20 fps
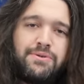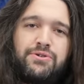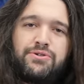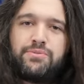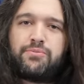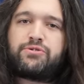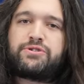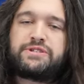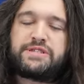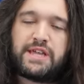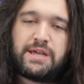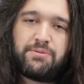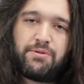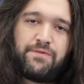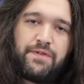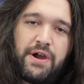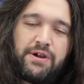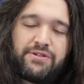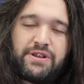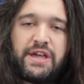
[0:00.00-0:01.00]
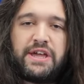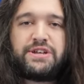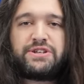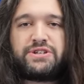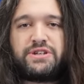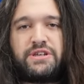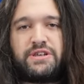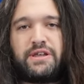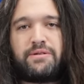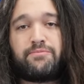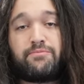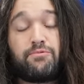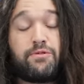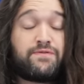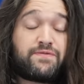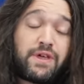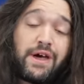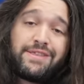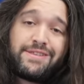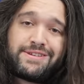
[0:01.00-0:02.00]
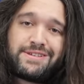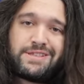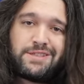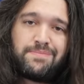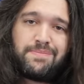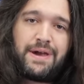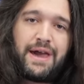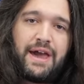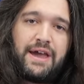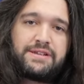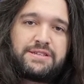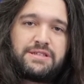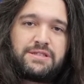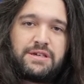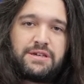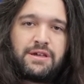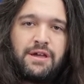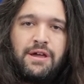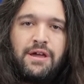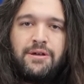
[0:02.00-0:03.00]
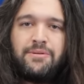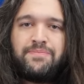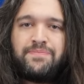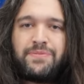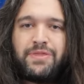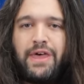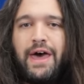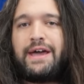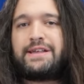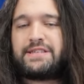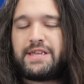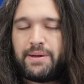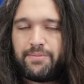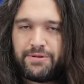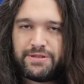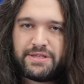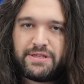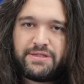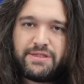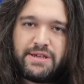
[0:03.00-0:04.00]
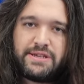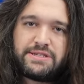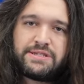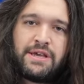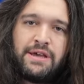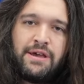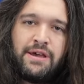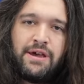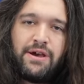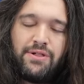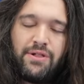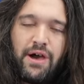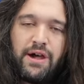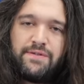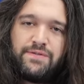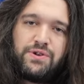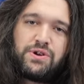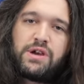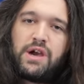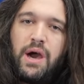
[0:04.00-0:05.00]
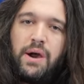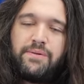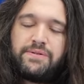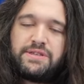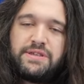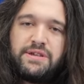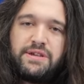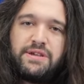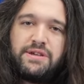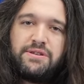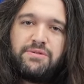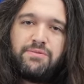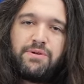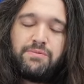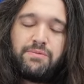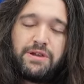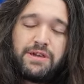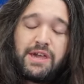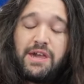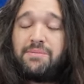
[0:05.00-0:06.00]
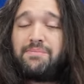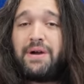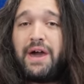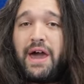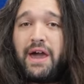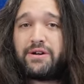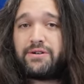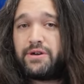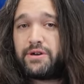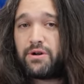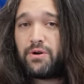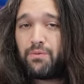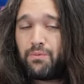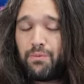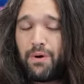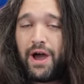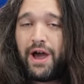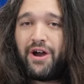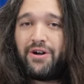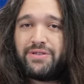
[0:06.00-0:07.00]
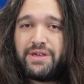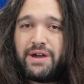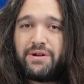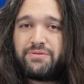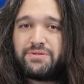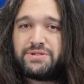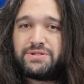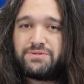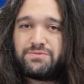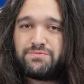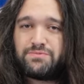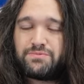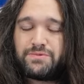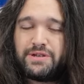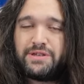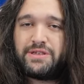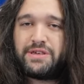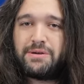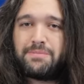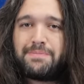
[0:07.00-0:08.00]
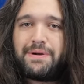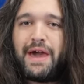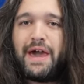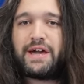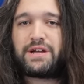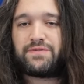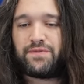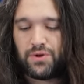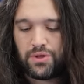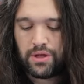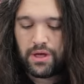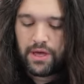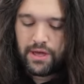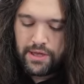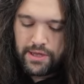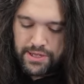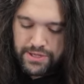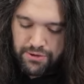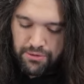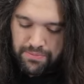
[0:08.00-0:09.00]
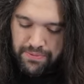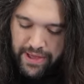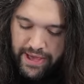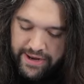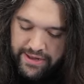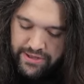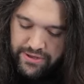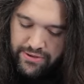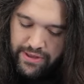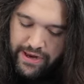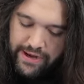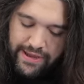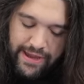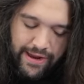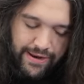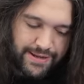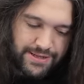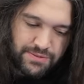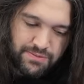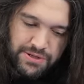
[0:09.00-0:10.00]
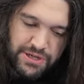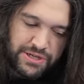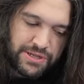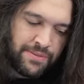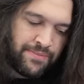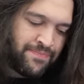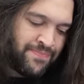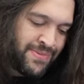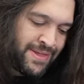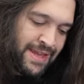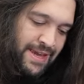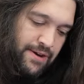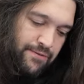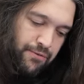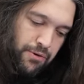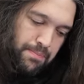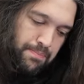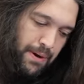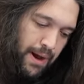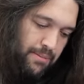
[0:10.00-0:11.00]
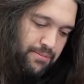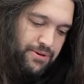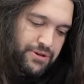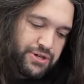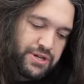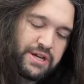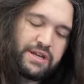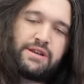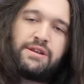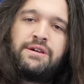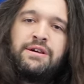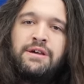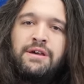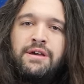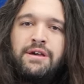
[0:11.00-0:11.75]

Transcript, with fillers: build a more stable foundation. And we've done this in the past. I think last time we did this, a lot of you commented when we came back like, oh, wow, that was really impactful. So we're planning to do that again because we just, if we're publishing